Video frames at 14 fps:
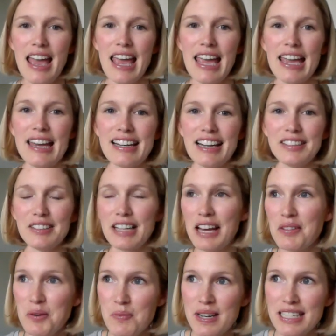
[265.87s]
and I look
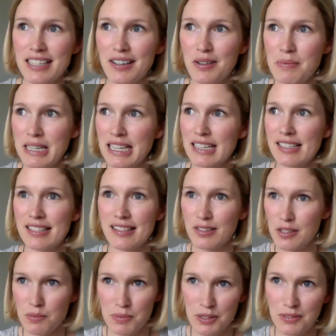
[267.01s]
out the window because
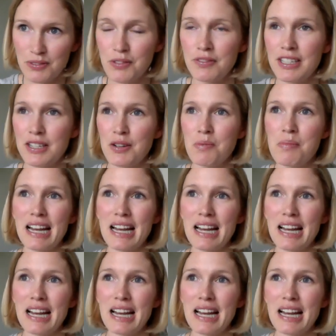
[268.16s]
there's a beautiful view,